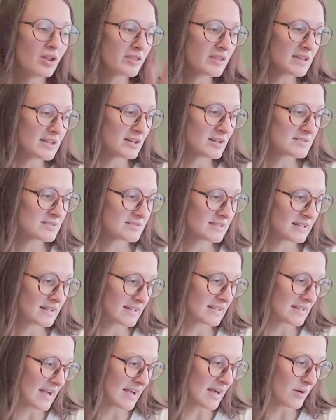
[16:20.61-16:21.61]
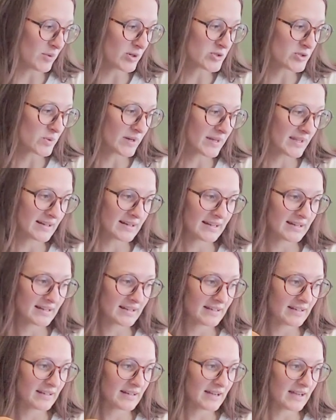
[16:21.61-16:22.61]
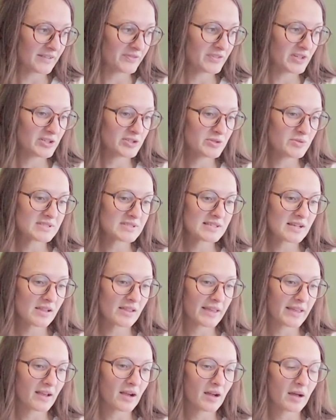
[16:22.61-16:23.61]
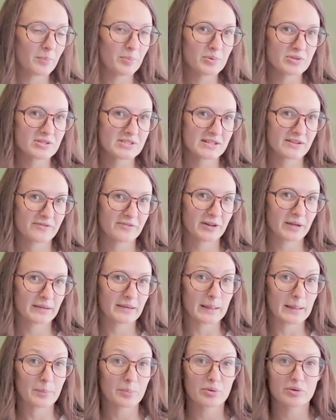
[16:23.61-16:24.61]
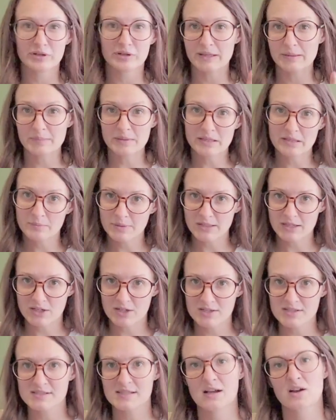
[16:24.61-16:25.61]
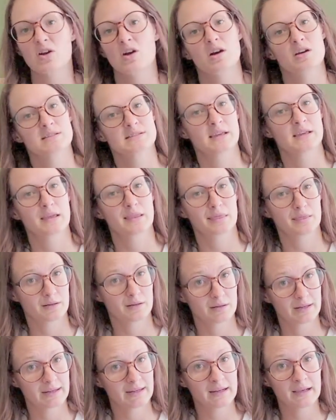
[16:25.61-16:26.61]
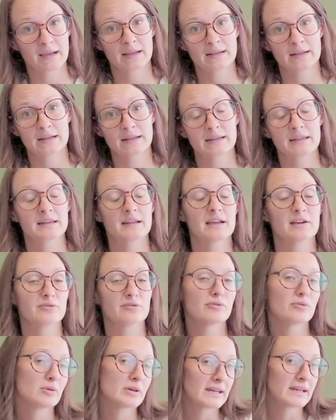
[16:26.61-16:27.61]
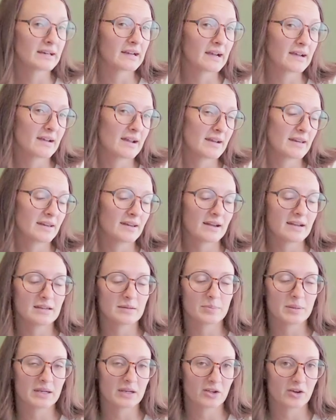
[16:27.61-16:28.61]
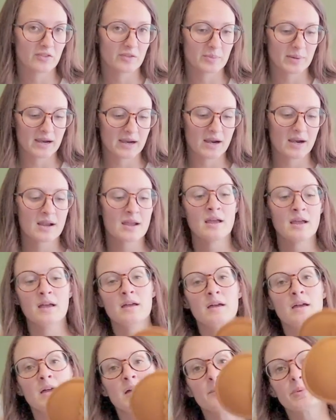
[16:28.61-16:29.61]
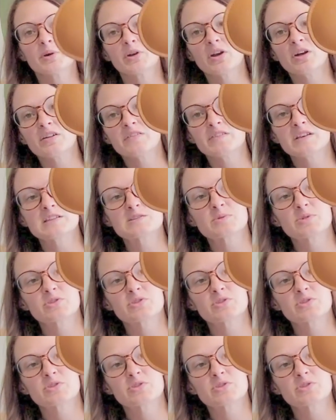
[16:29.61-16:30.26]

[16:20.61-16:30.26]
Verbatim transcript: the ears that I got were $29.99. They do sell a couple different like premium ears that cost like $39.99 or $49.99 depending on the pair. But all these were